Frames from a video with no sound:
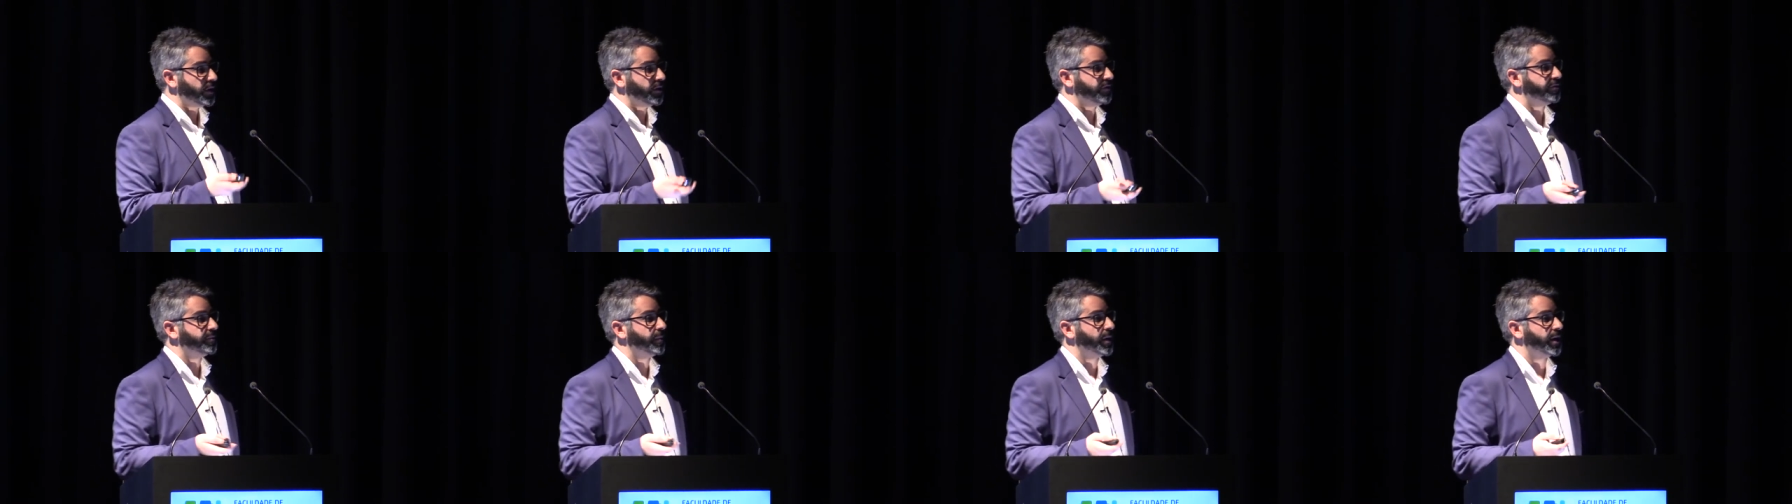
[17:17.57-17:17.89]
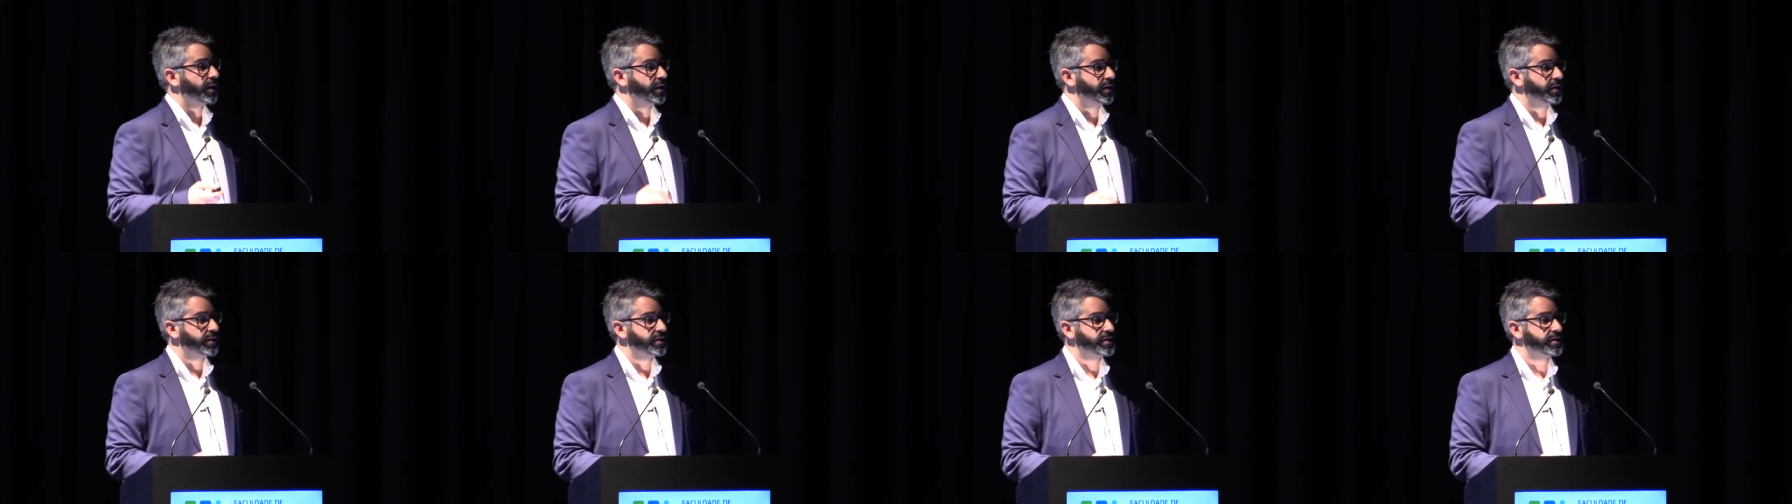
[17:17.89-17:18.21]
of
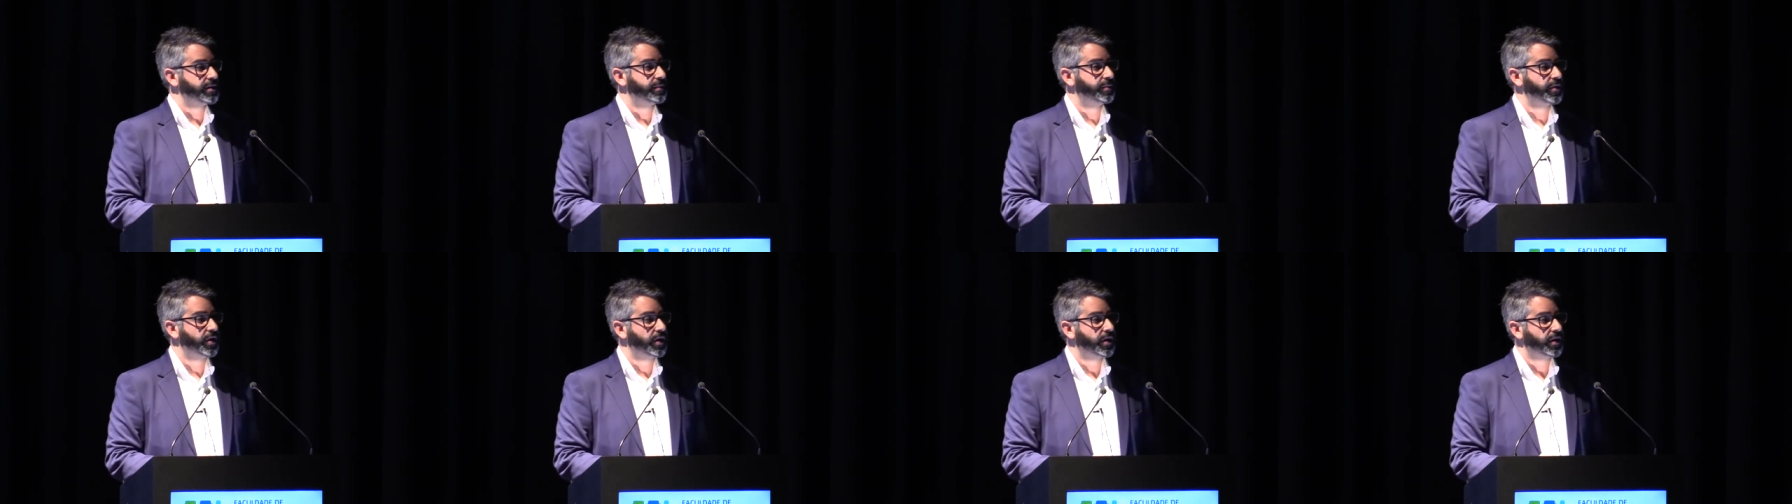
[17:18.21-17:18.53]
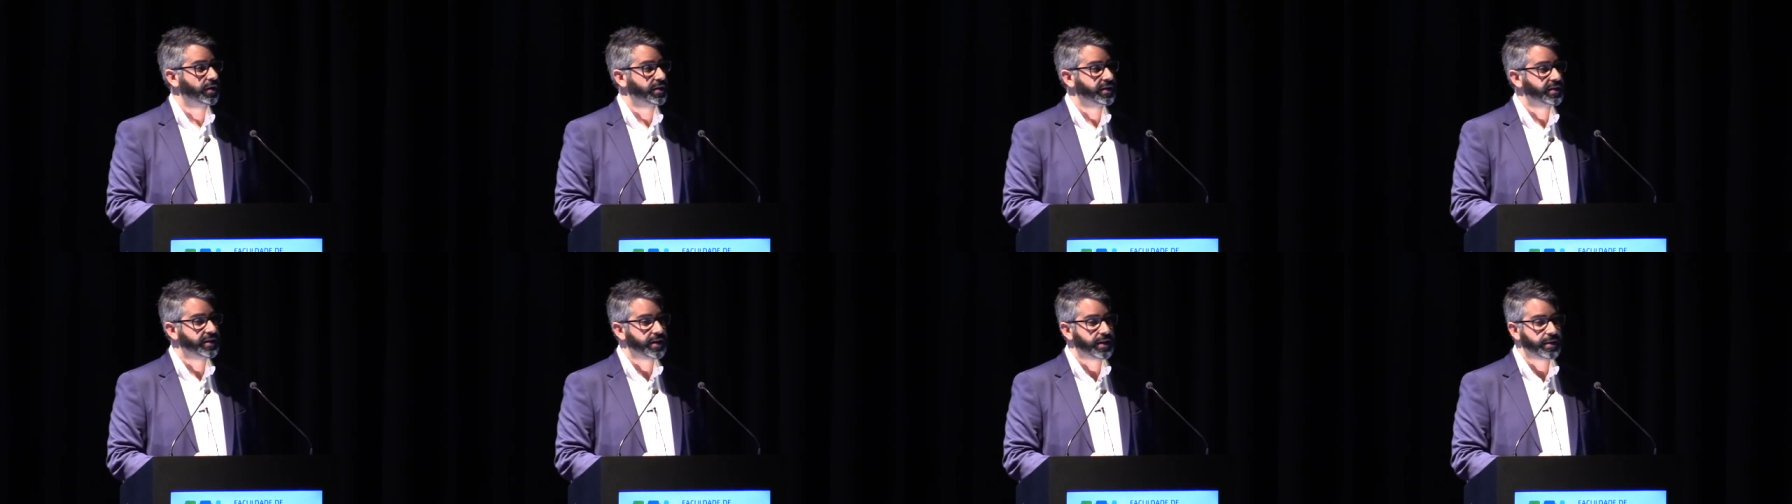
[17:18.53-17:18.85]
my summer
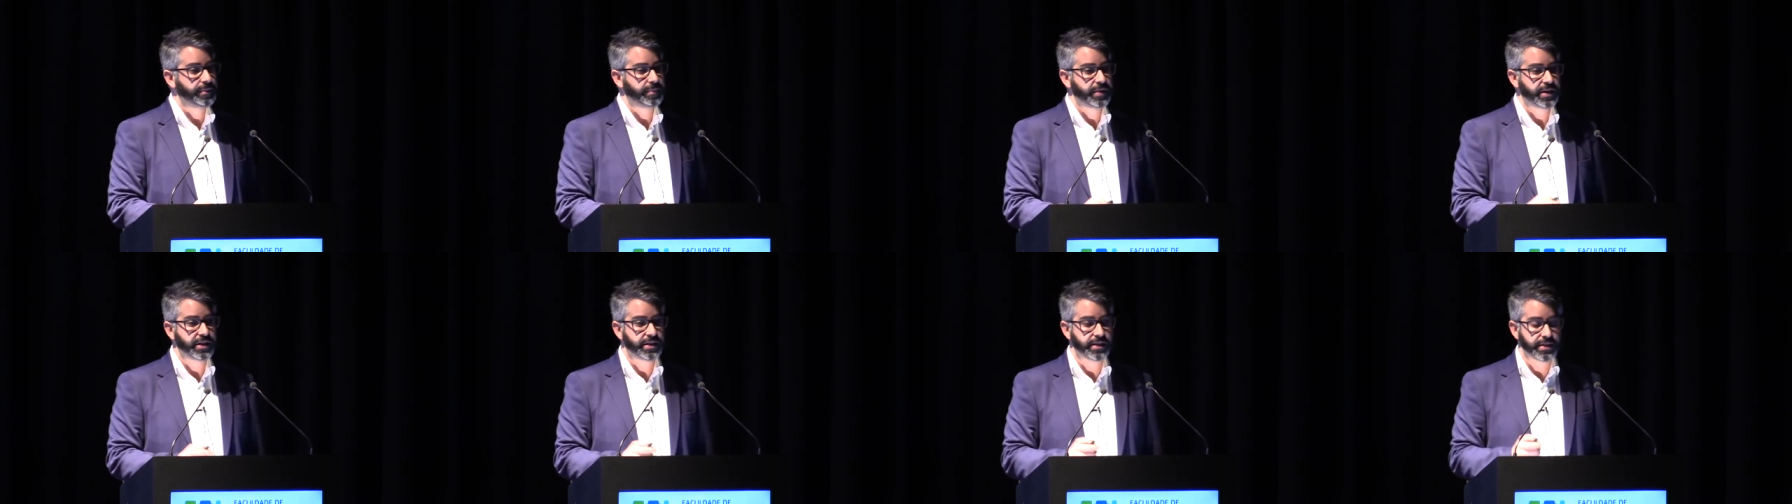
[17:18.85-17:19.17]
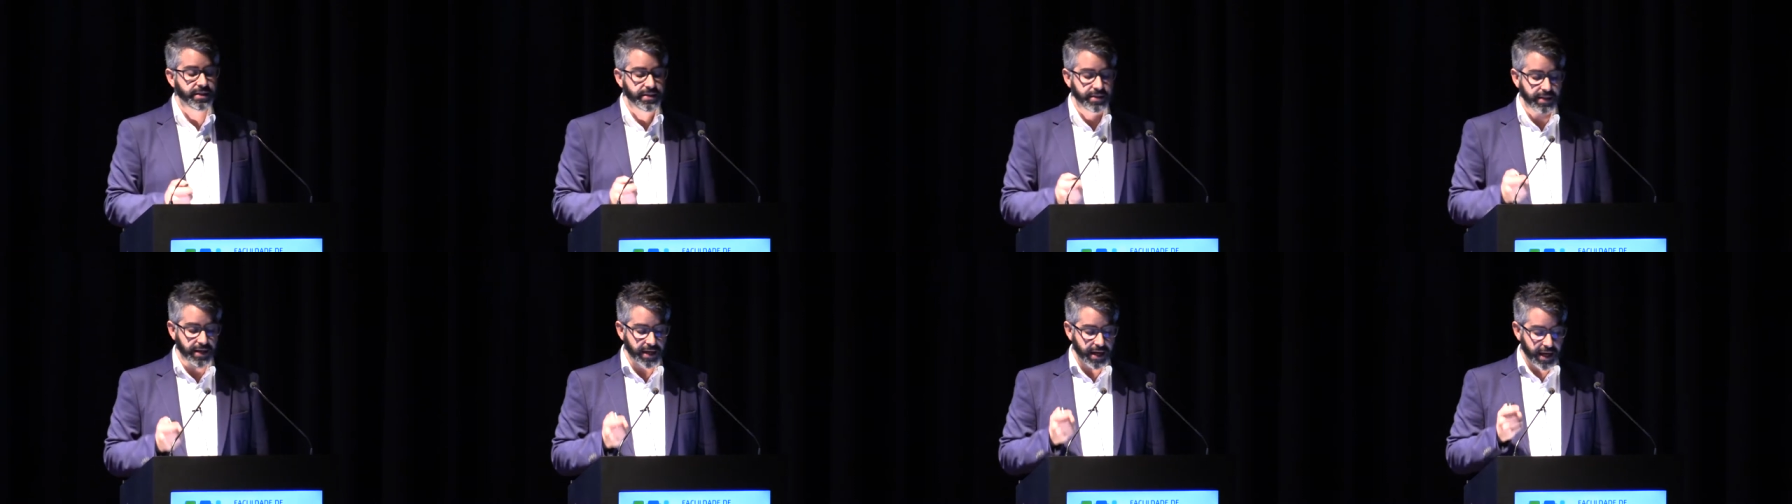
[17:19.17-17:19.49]
holiday
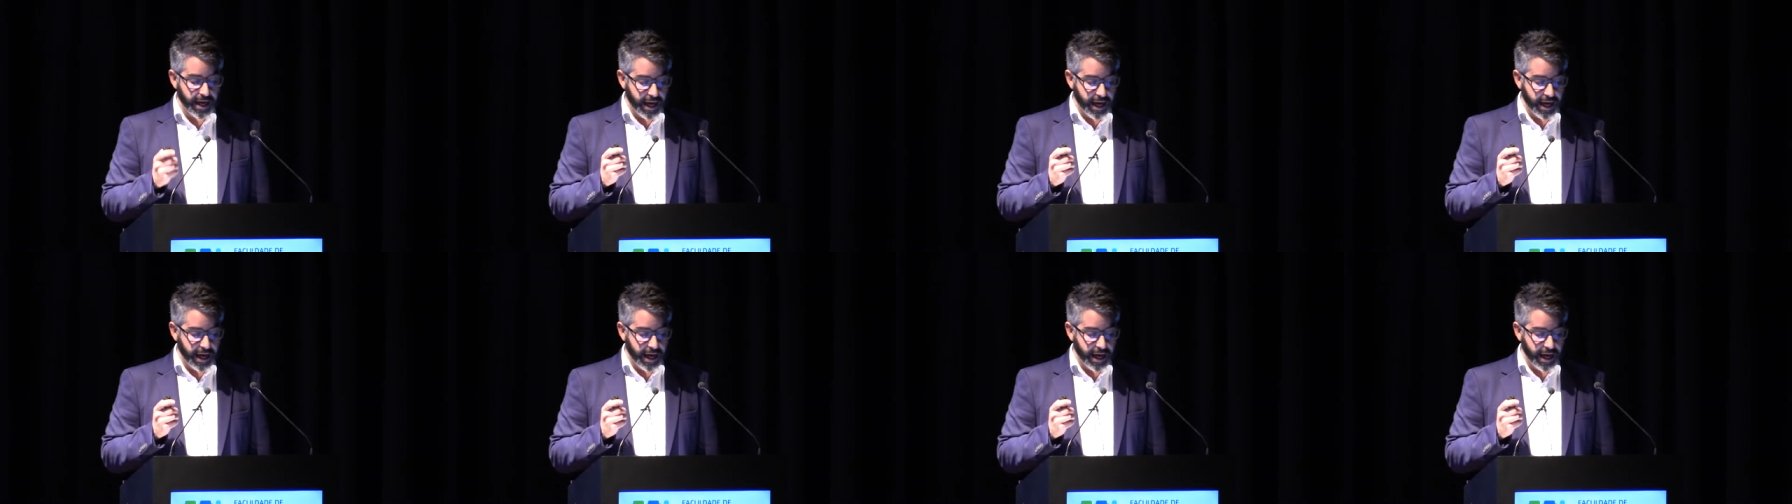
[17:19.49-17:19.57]
beaches.